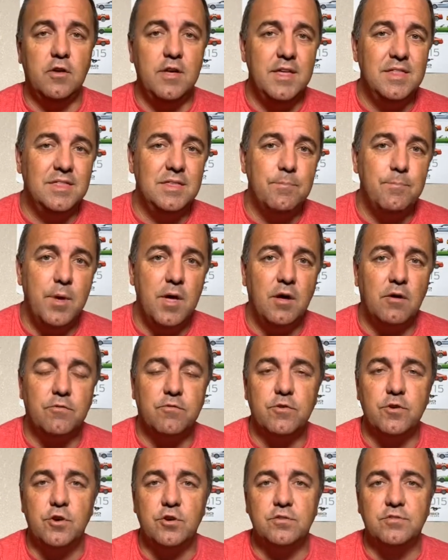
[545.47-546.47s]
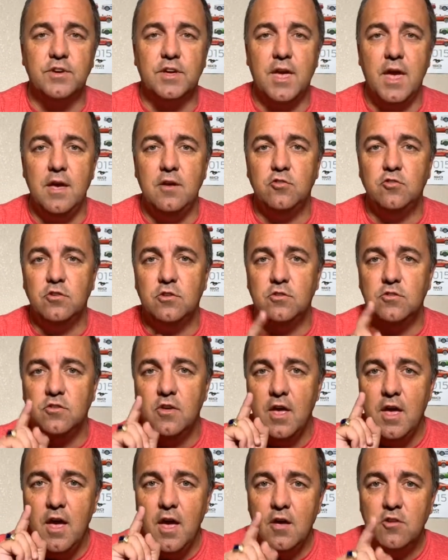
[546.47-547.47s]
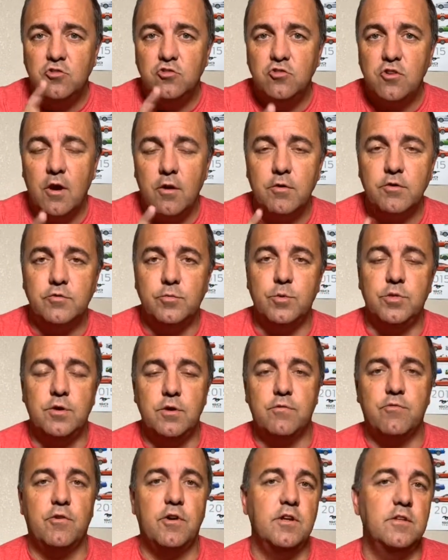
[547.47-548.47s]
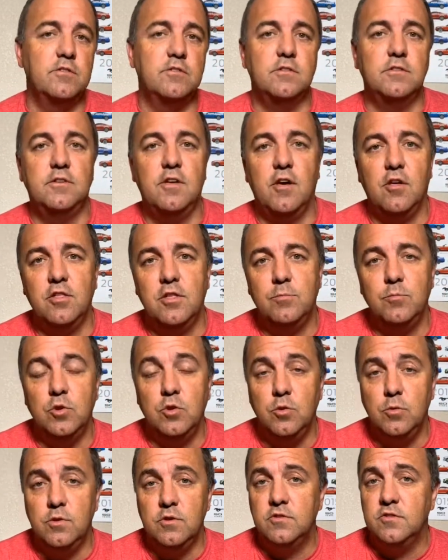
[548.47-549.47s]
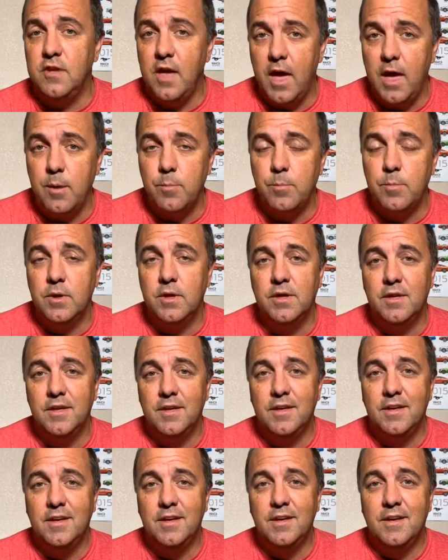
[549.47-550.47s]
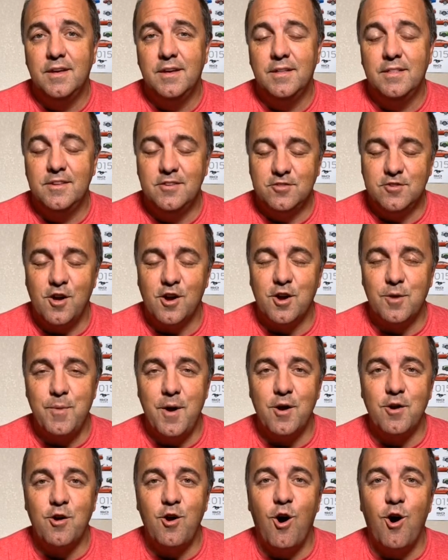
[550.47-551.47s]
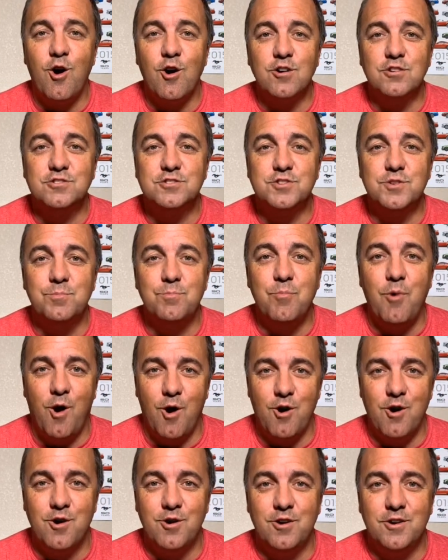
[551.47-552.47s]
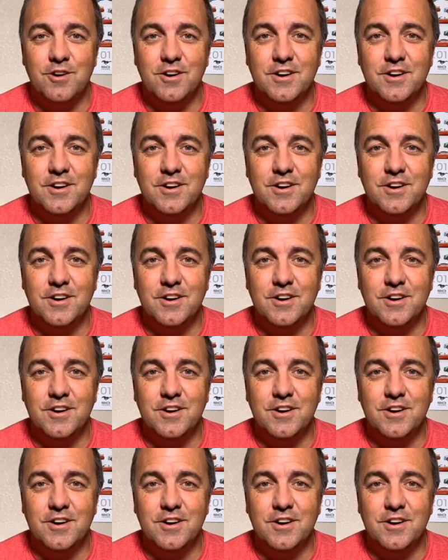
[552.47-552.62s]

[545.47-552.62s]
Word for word: Hit the bell for notifications. Share us with your friends and tell them to do the same. Let's talk about cars tomorrow.